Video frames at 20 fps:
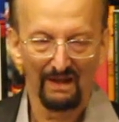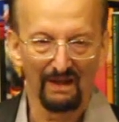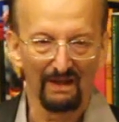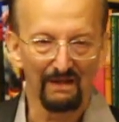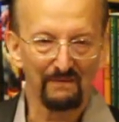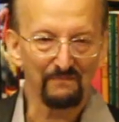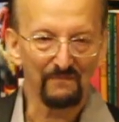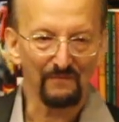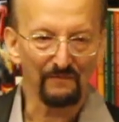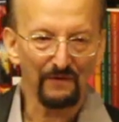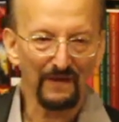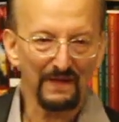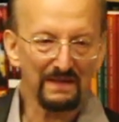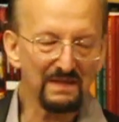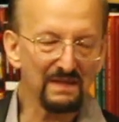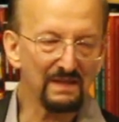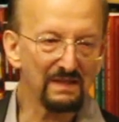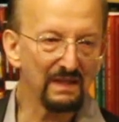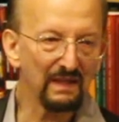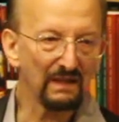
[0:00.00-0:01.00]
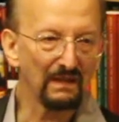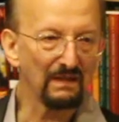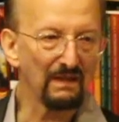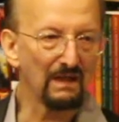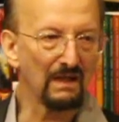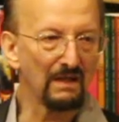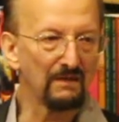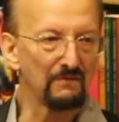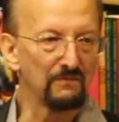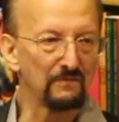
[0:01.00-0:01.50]
Dawn. Francis King and
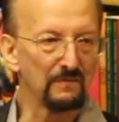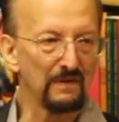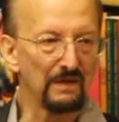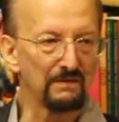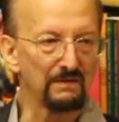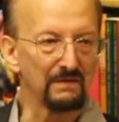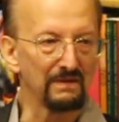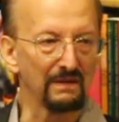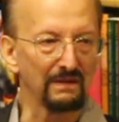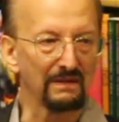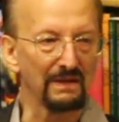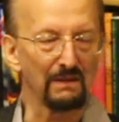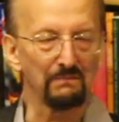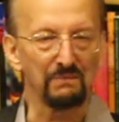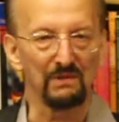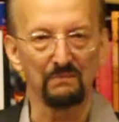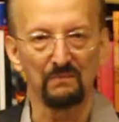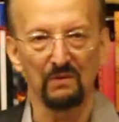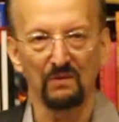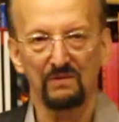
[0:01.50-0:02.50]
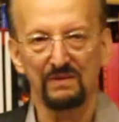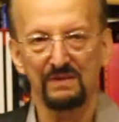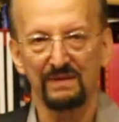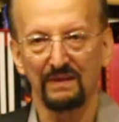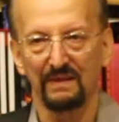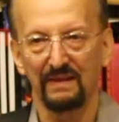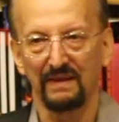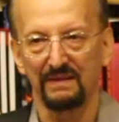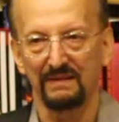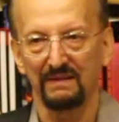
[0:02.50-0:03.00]
I wrote a couple of books
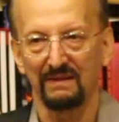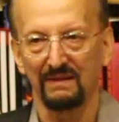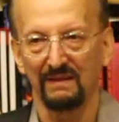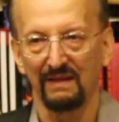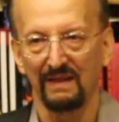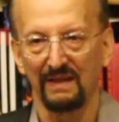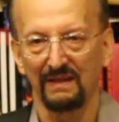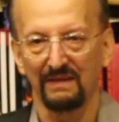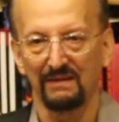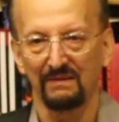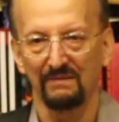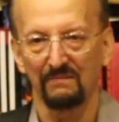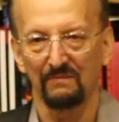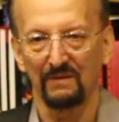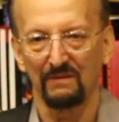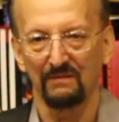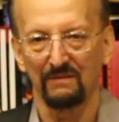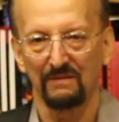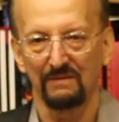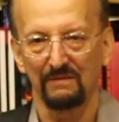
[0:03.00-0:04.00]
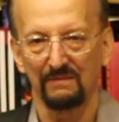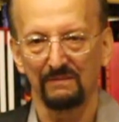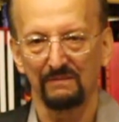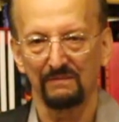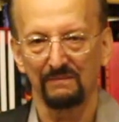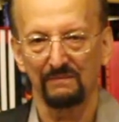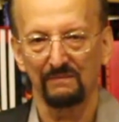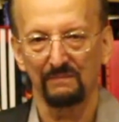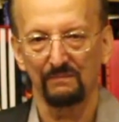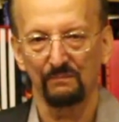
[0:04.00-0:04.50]
together, and we were
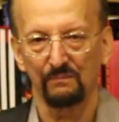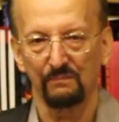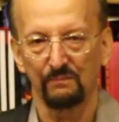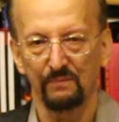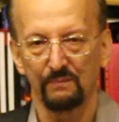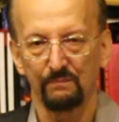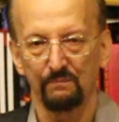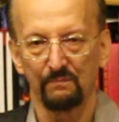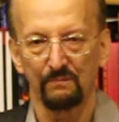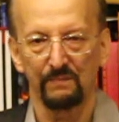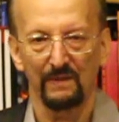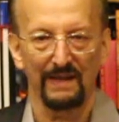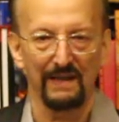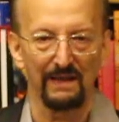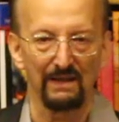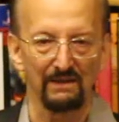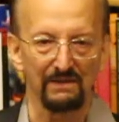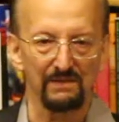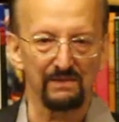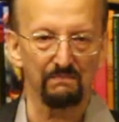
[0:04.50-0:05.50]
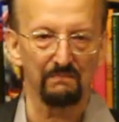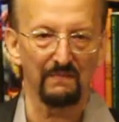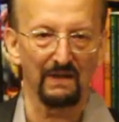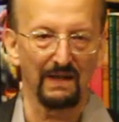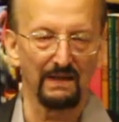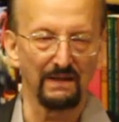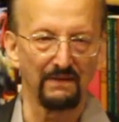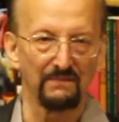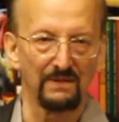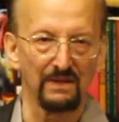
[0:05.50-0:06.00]
pals.
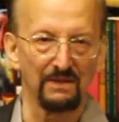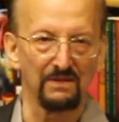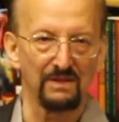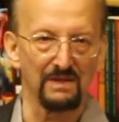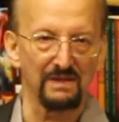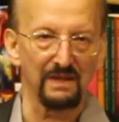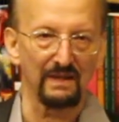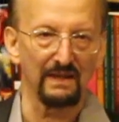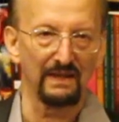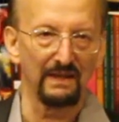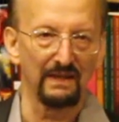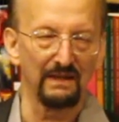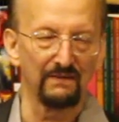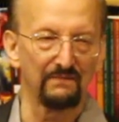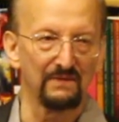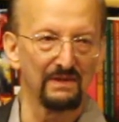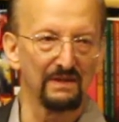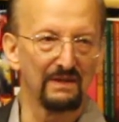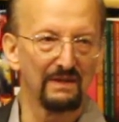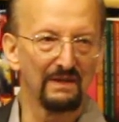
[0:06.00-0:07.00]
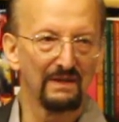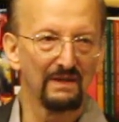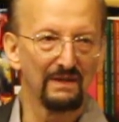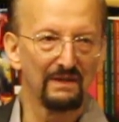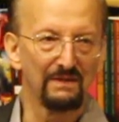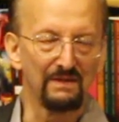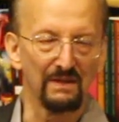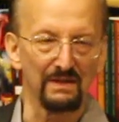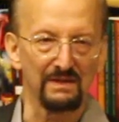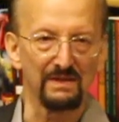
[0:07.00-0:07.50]
I lived in Chiswick, he lived
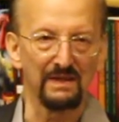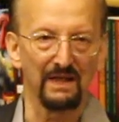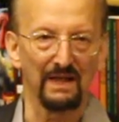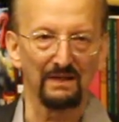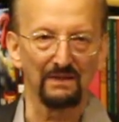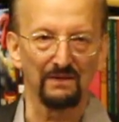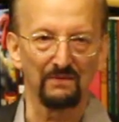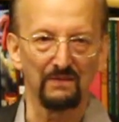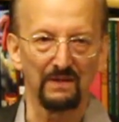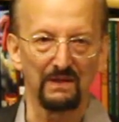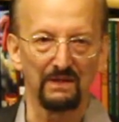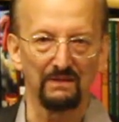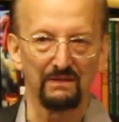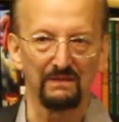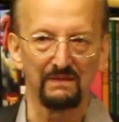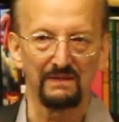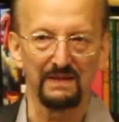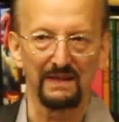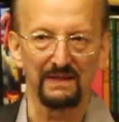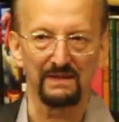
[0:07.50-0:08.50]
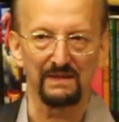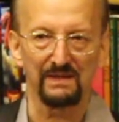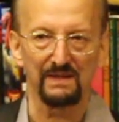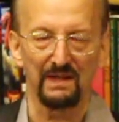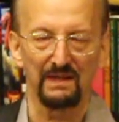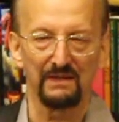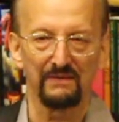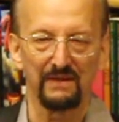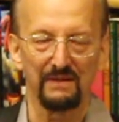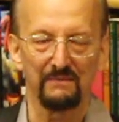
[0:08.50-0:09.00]
just down the road, the other
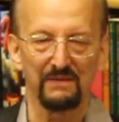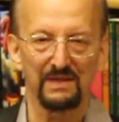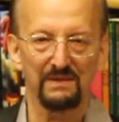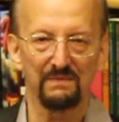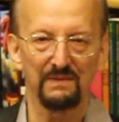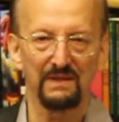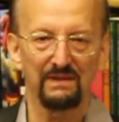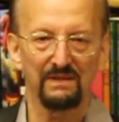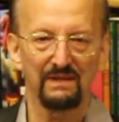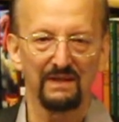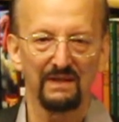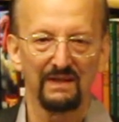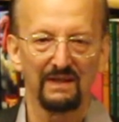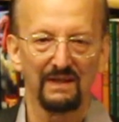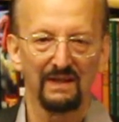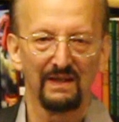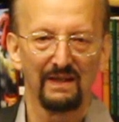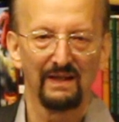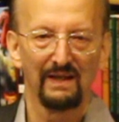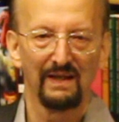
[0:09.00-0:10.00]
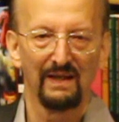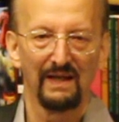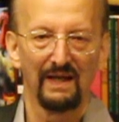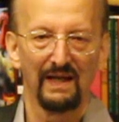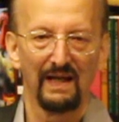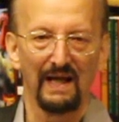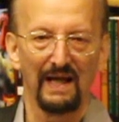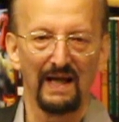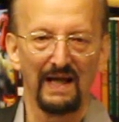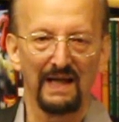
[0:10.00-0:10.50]
side of Hammersmith.
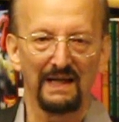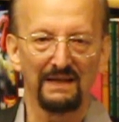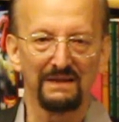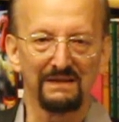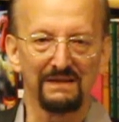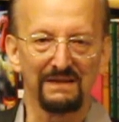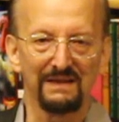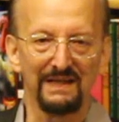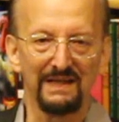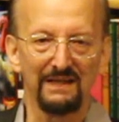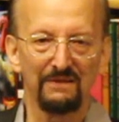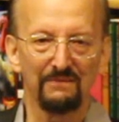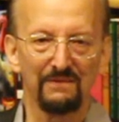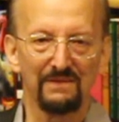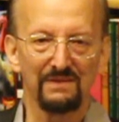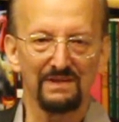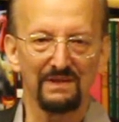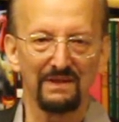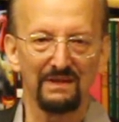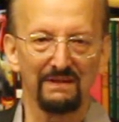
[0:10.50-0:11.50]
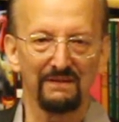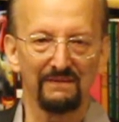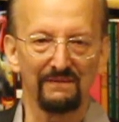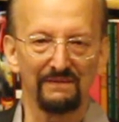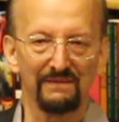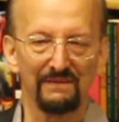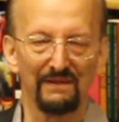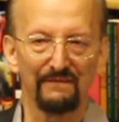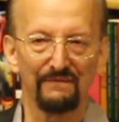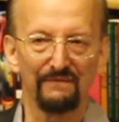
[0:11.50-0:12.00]
And he was a
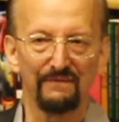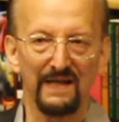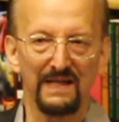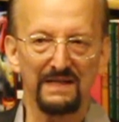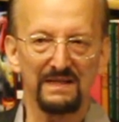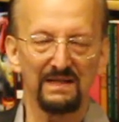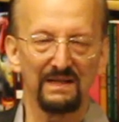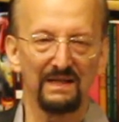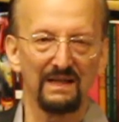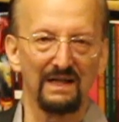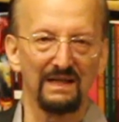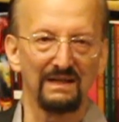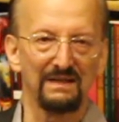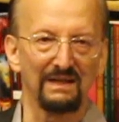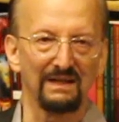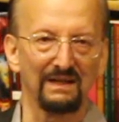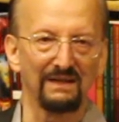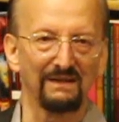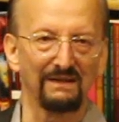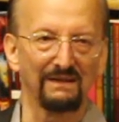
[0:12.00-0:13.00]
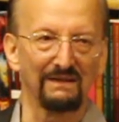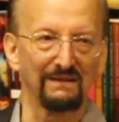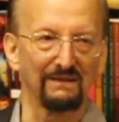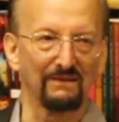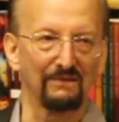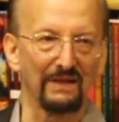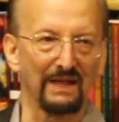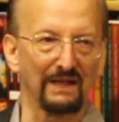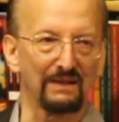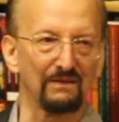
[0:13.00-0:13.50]
fascinating
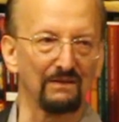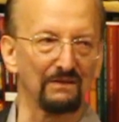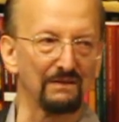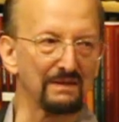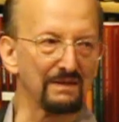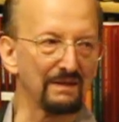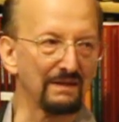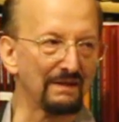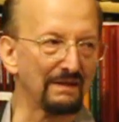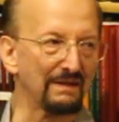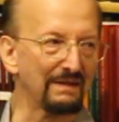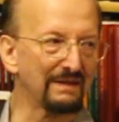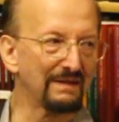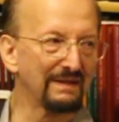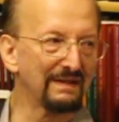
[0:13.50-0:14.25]
raconteur.